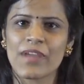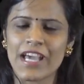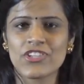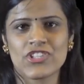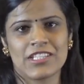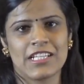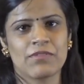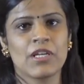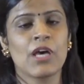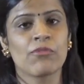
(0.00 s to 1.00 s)
reaction
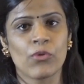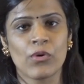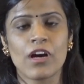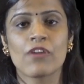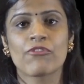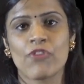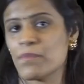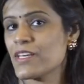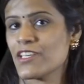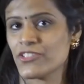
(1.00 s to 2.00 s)
it will evoke
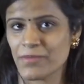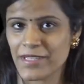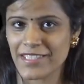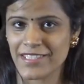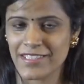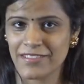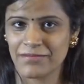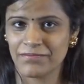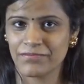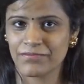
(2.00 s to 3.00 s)
from the customers.